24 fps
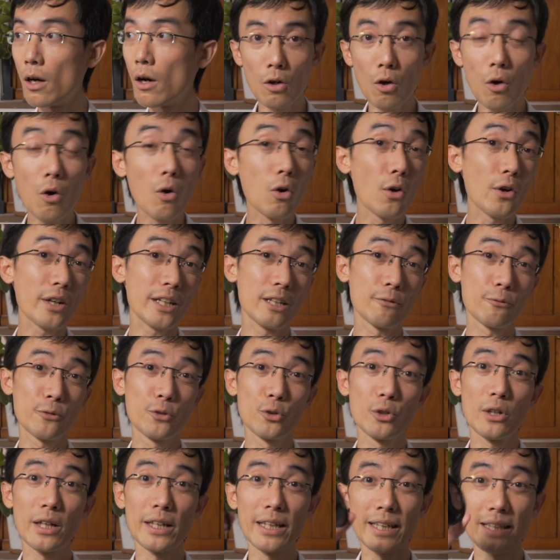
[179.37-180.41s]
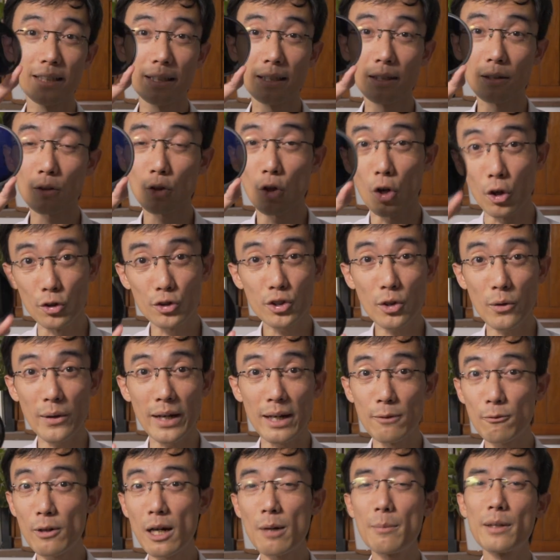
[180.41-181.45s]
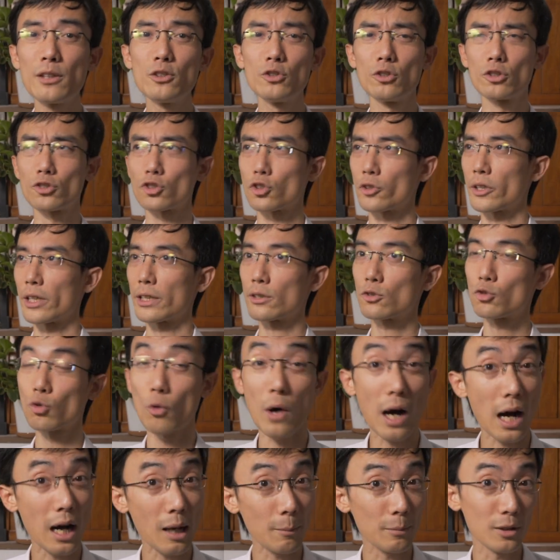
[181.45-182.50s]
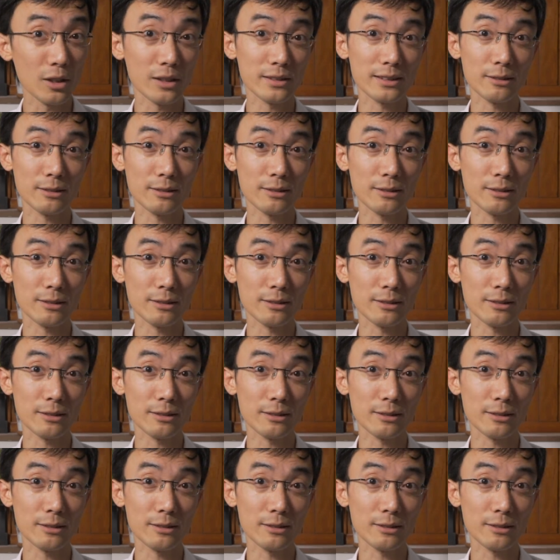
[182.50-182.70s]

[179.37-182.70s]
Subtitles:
Or if you are in a controlled environment, you're shooting drama,